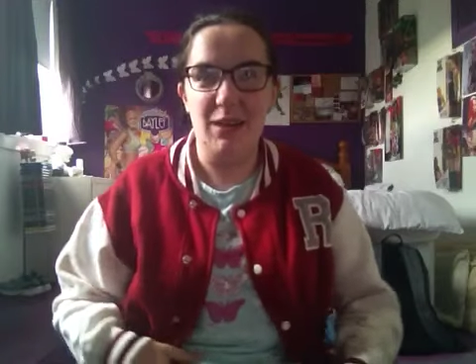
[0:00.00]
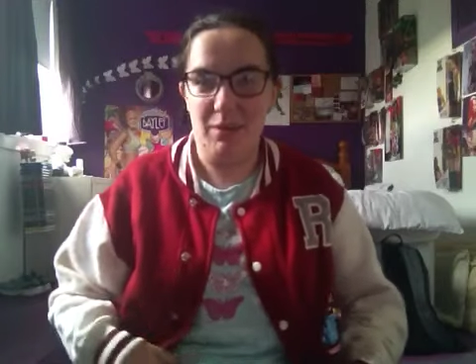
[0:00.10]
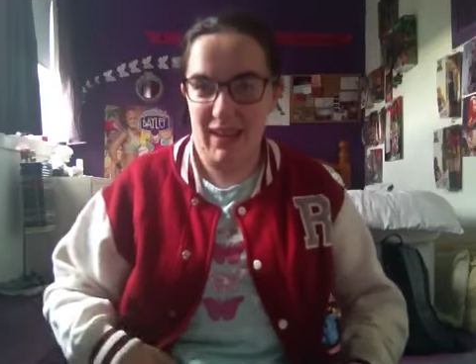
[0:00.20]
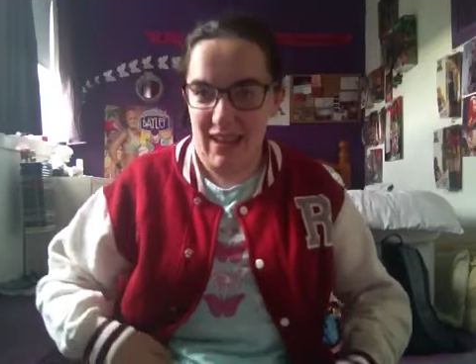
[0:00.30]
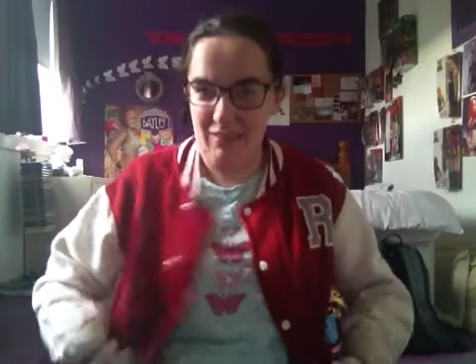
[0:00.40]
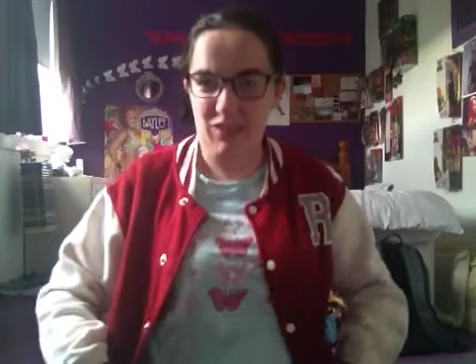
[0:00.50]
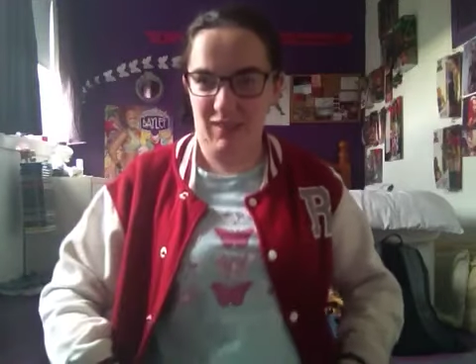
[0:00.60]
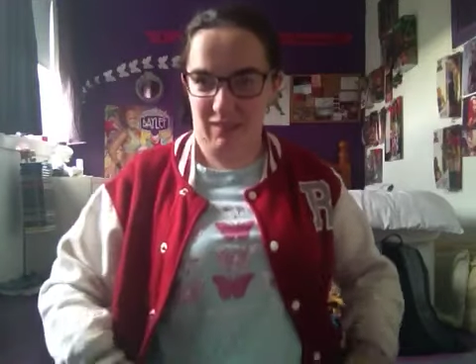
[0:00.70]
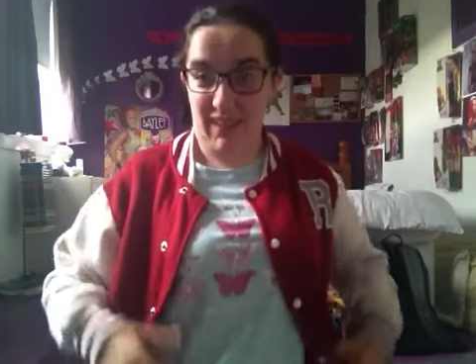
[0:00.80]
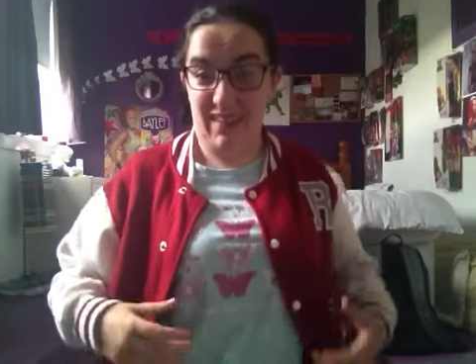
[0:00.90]
But now I'm
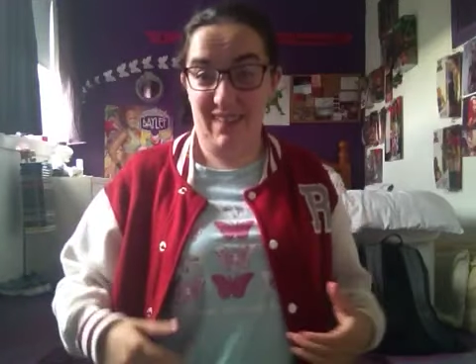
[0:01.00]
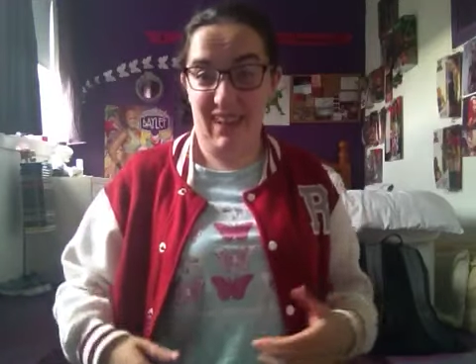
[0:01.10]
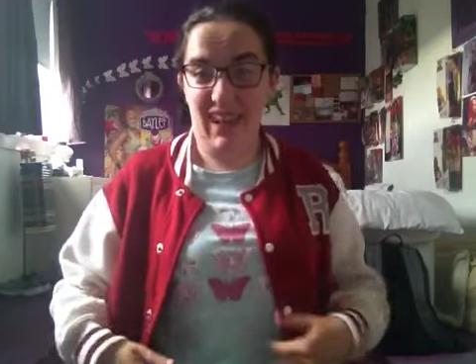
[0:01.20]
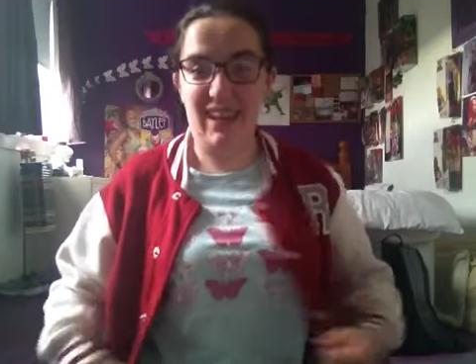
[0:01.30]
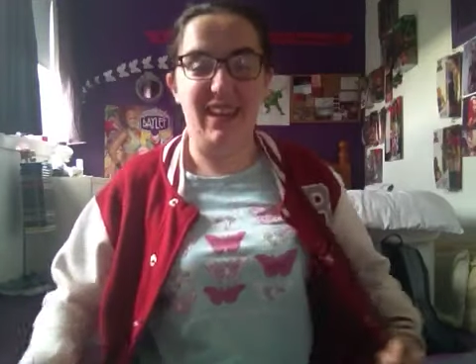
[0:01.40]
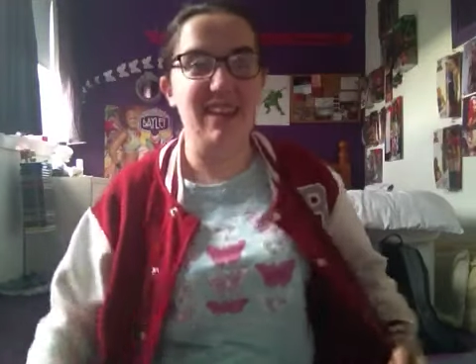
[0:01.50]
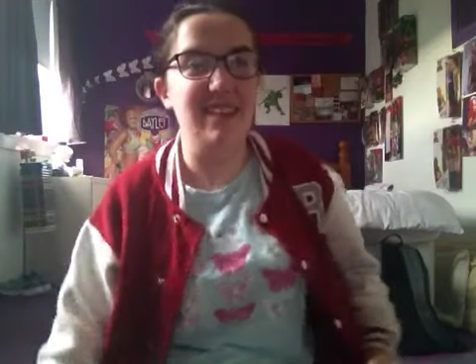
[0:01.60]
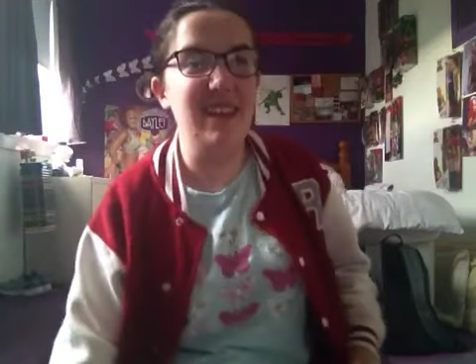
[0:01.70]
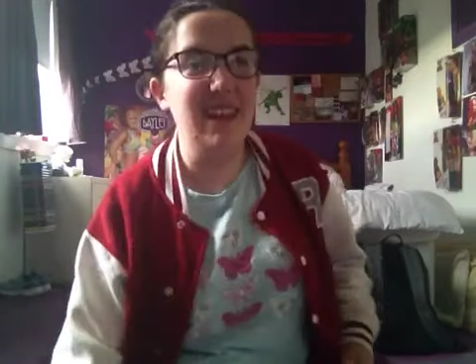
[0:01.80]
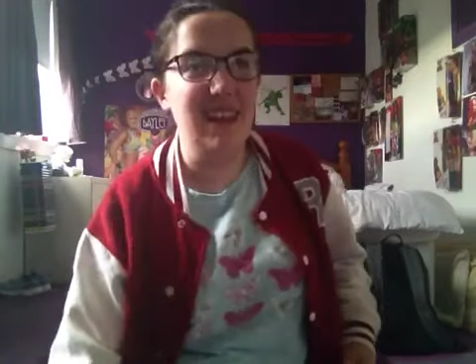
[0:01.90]
doing this again
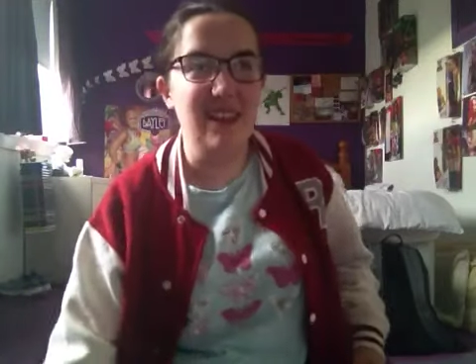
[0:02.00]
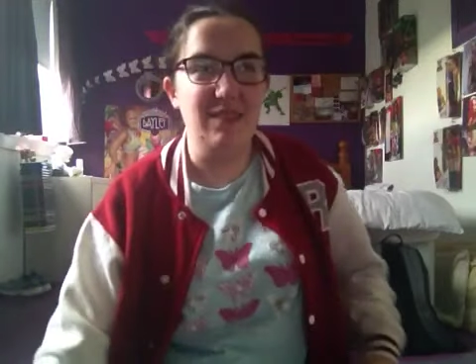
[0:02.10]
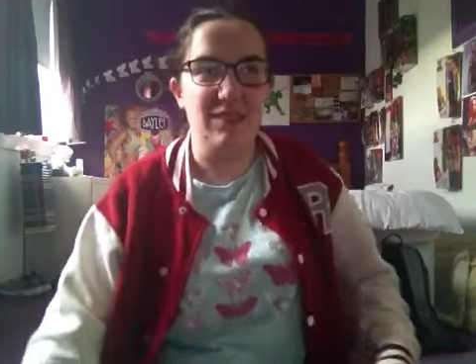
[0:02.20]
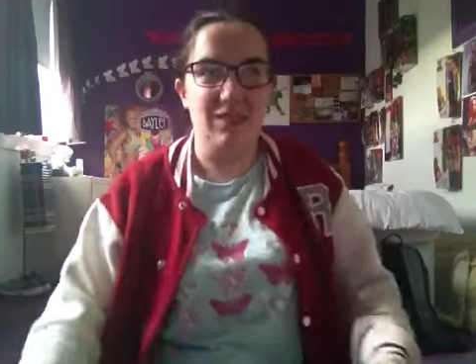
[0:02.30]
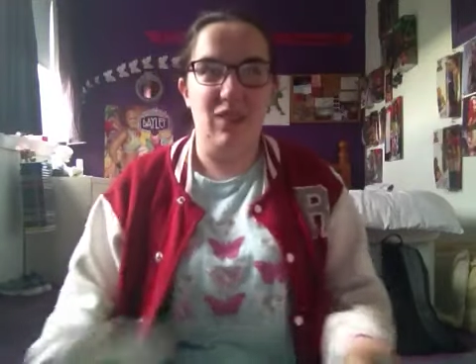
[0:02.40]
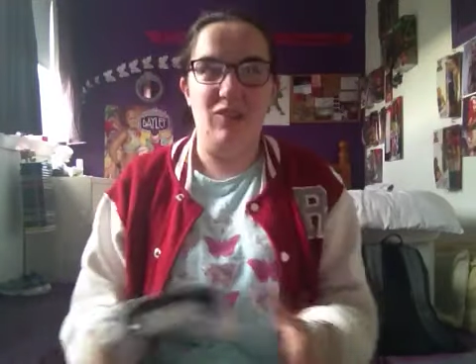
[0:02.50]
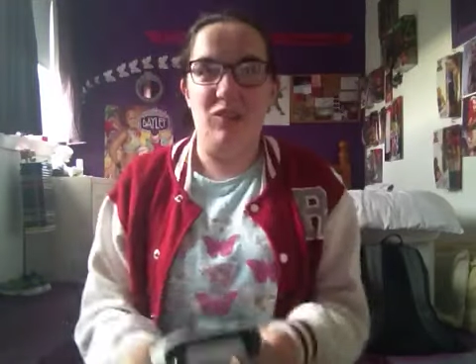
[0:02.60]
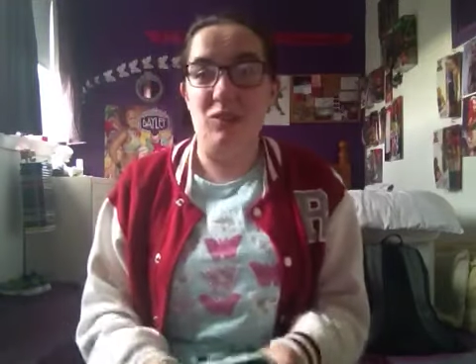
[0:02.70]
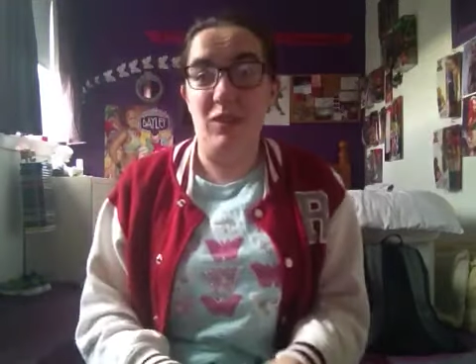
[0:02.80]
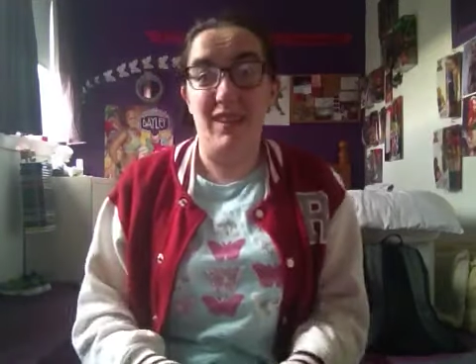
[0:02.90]
because Doctor
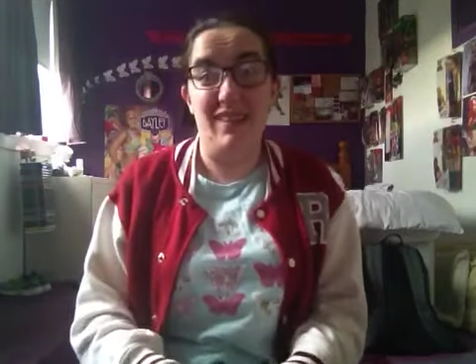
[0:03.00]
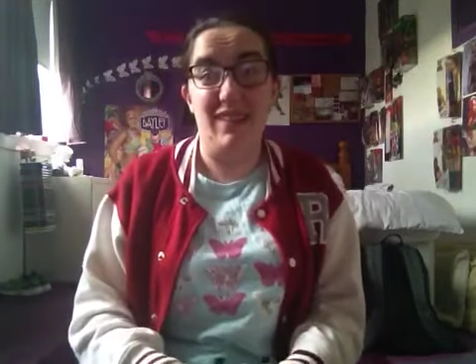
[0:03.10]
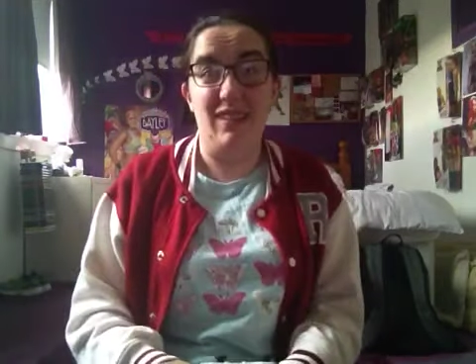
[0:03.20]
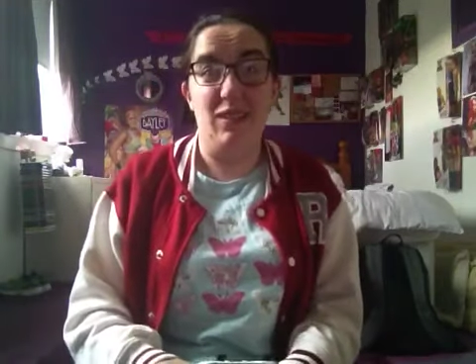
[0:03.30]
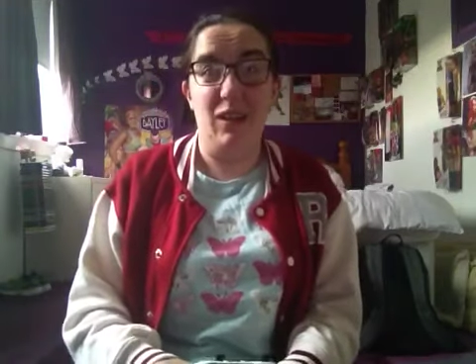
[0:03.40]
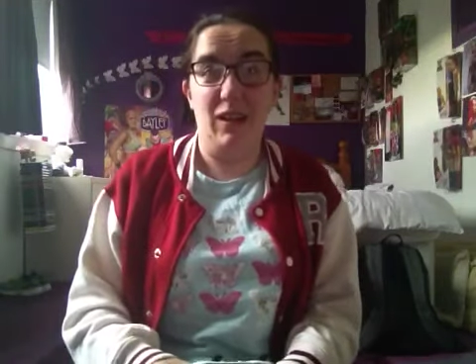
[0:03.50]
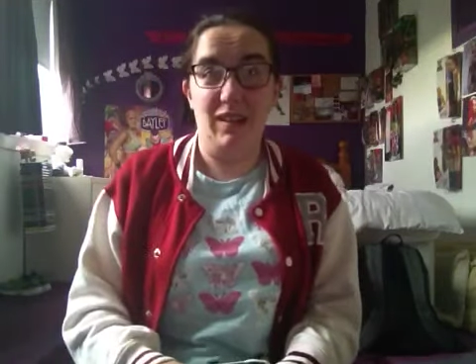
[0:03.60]
Who released uh,